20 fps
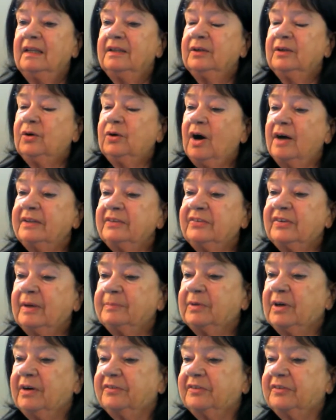"The
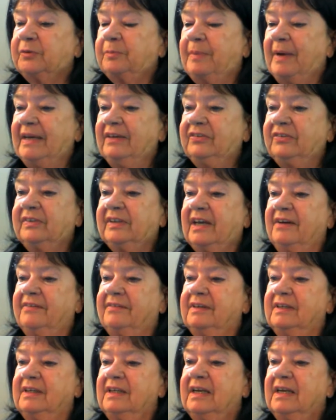concept of space
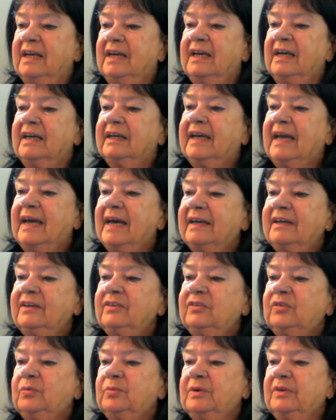travel
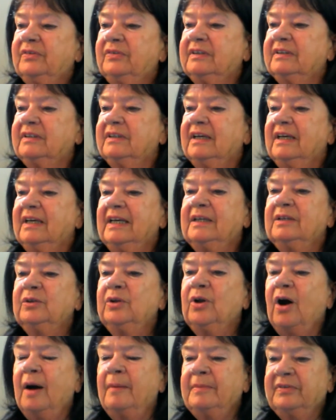carries with it
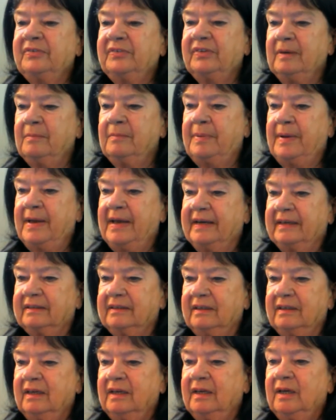enormous
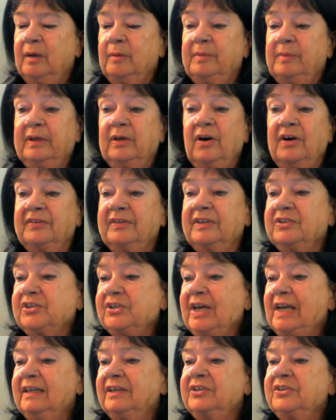impact because it
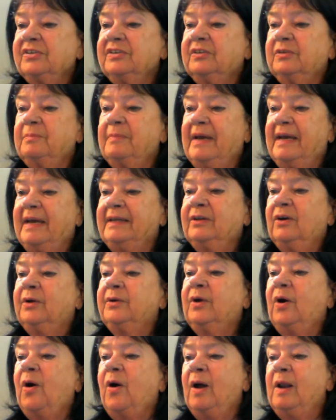challenges man
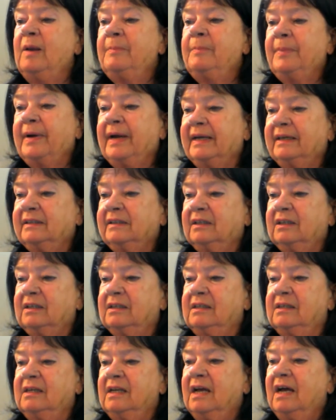on all
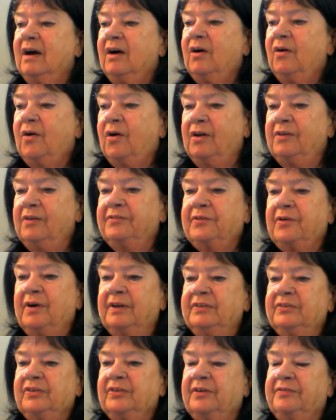practical, all
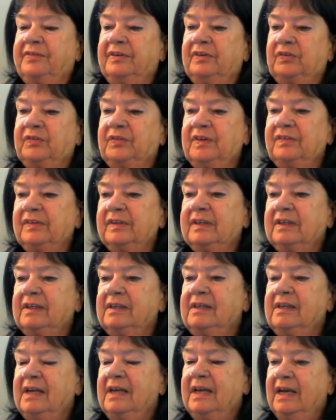fronts of his
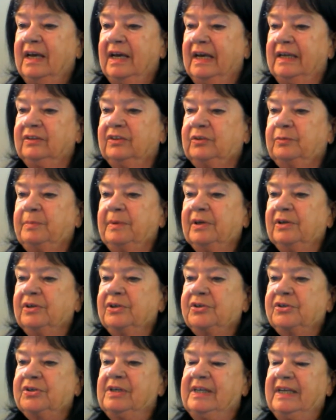physical and
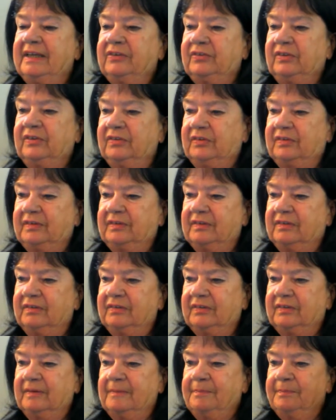spiritual
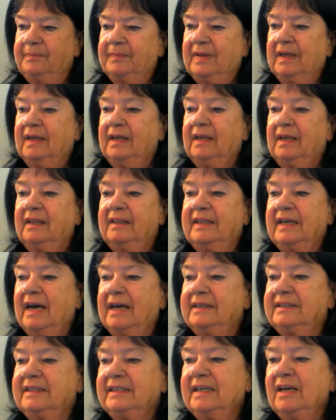existence. The
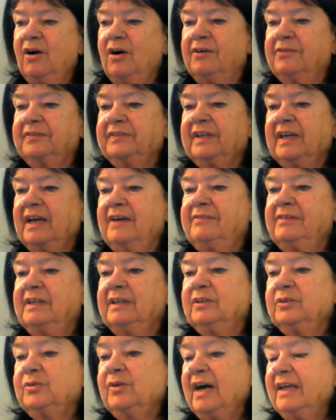idea of
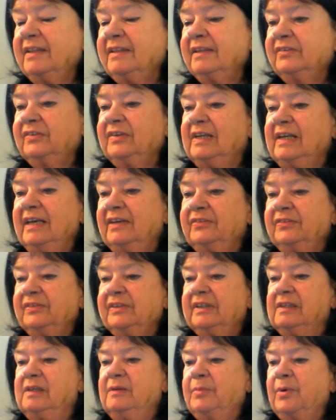traveling to other
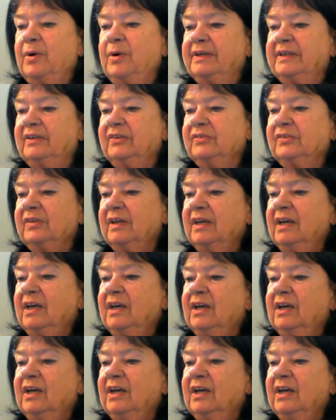celestial bodies